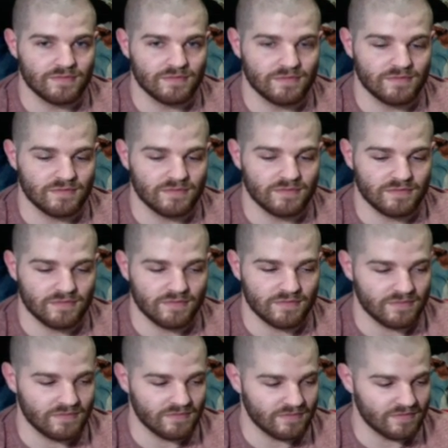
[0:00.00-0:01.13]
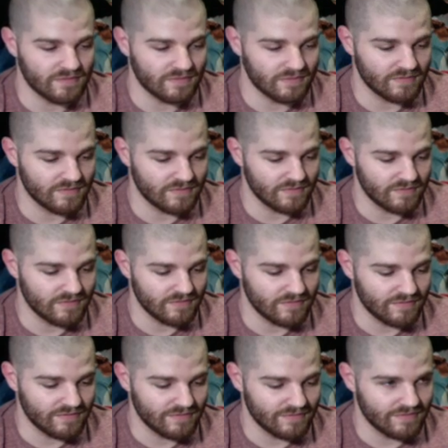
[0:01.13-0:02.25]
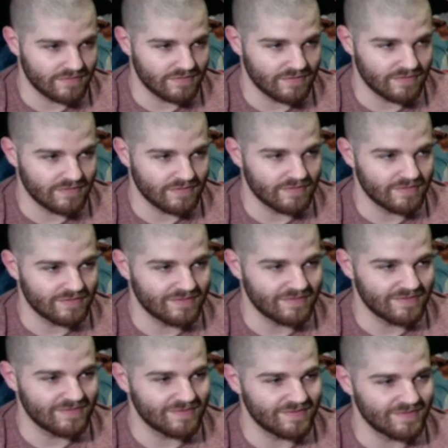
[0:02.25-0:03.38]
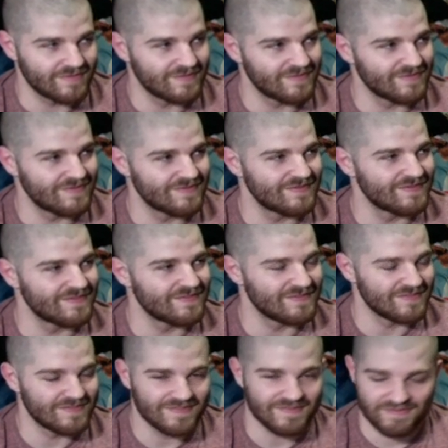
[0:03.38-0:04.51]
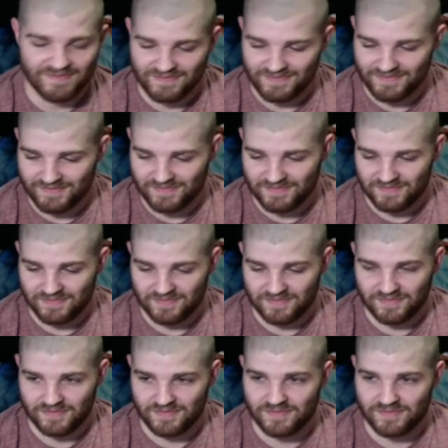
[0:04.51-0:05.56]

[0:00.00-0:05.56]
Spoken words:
[no speech]